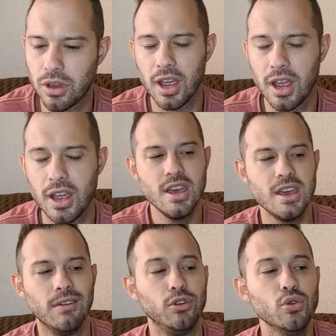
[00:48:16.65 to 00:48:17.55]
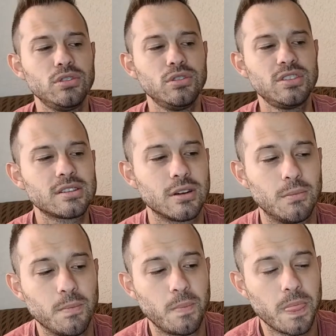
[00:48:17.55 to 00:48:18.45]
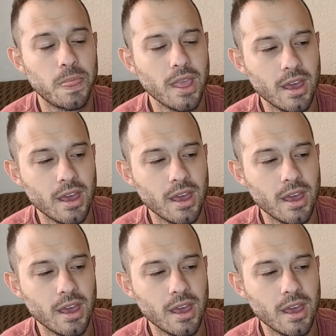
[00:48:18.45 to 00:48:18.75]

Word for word: okay? If you see some